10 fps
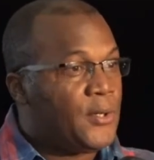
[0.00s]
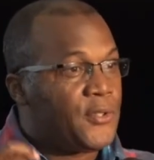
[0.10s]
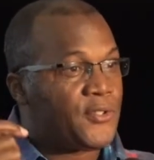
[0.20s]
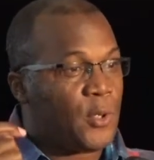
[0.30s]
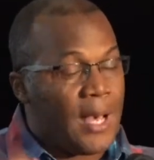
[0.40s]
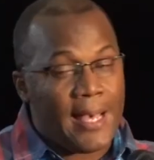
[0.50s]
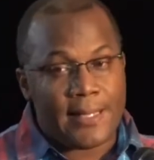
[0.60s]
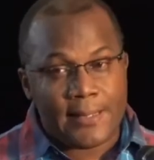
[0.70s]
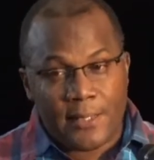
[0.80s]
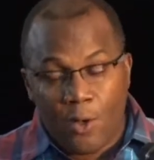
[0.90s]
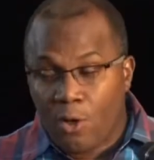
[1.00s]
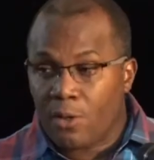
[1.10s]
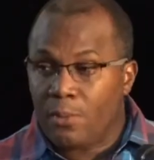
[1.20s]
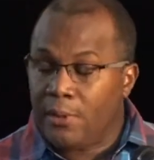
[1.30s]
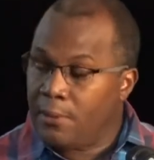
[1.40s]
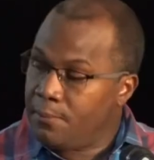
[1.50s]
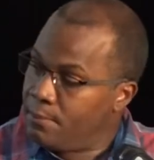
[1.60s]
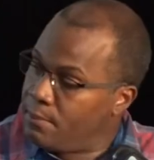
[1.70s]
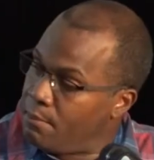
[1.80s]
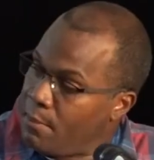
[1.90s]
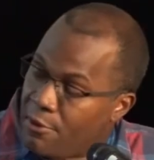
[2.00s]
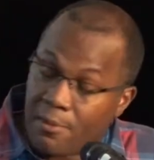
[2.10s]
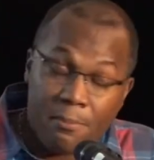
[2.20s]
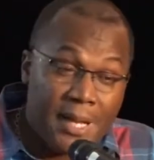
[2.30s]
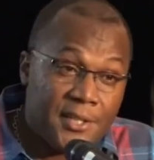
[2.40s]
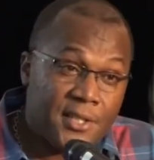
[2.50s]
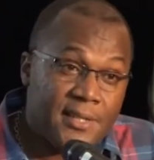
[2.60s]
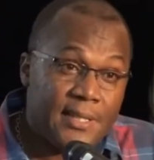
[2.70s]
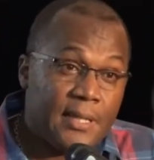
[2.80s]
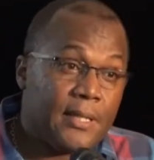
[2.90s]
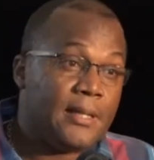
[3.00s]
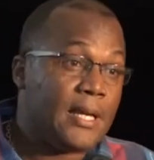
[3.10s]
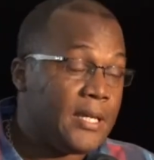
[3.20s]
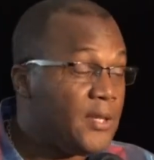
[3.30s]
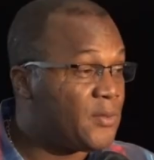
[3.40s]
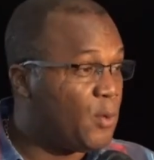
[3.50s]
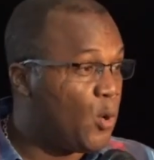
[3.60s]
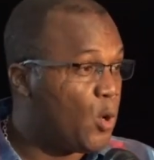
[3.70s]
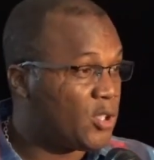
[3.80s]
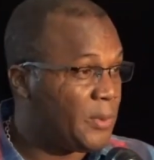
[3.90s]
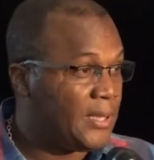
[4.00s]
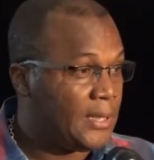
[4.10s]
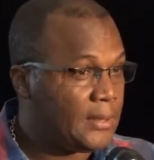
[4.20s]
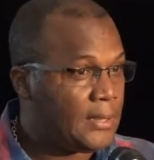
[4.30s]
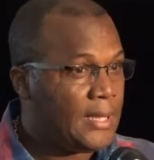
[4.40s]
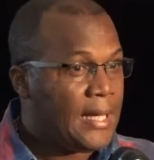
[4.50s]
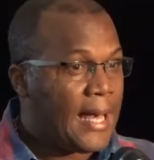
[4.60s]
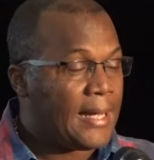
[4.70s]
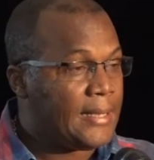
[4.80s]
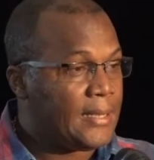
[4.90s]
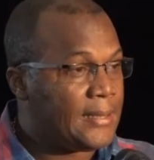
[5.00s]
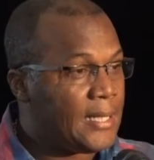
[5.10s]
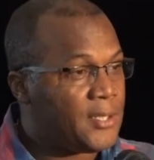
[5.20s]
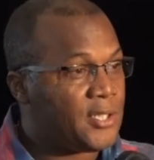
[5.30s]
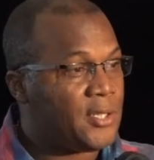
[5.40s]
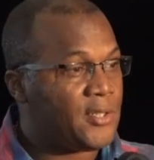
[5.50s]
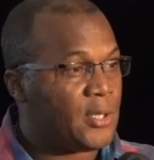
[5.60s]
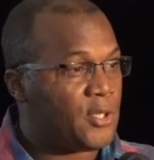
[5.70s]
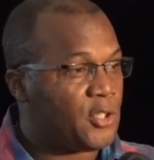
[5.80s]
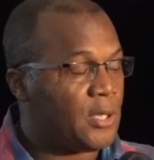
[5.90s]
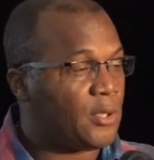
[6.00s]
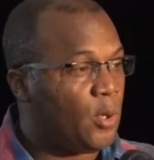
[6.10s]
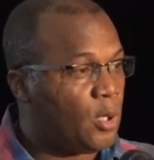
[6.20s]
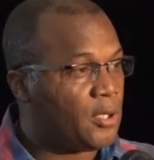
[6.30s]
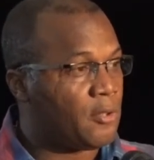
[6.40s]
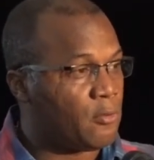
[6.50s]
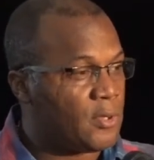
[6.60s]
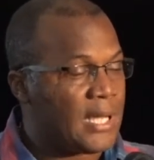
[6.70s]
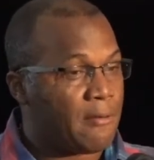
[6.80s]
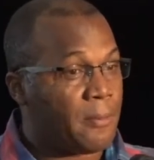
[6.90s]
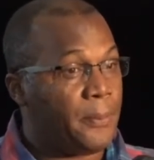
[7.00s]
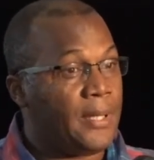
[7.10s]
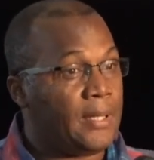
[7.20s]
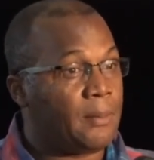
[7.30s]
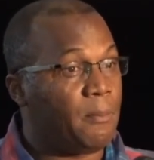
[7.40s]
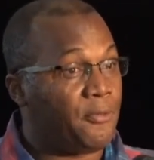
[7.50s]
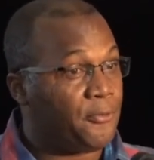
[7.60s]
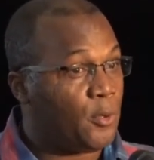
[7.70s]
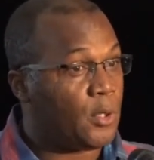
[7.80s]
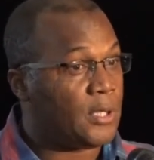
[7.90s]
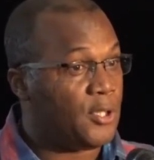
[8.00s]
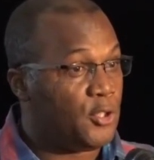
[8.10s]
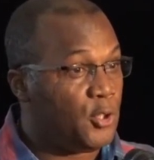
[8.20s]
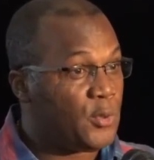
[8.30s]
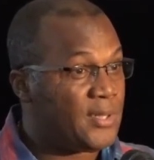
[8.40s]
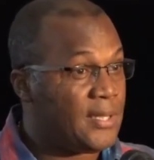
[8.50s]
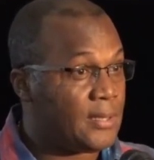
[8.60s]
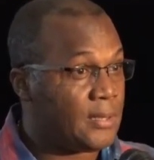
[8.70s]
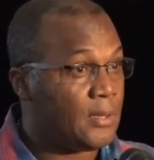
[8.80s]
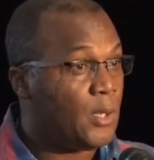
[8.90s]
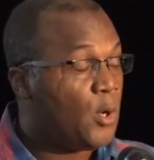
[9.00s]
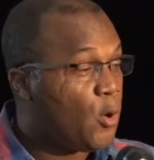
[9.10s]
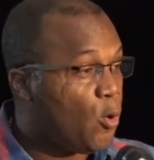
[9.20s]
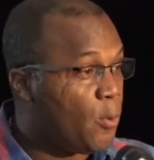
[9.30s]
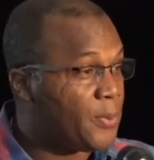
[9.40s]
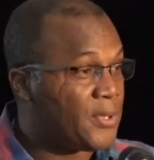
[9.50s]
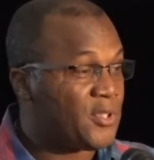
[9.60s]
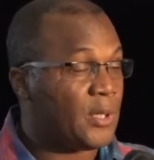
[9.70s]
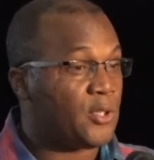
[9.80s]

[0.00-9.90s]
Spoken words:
So as the Honorable Miriam Blanchard said, there is more work to be done, and the intention is to ensure that all of the roads are repaired before the new season opens, to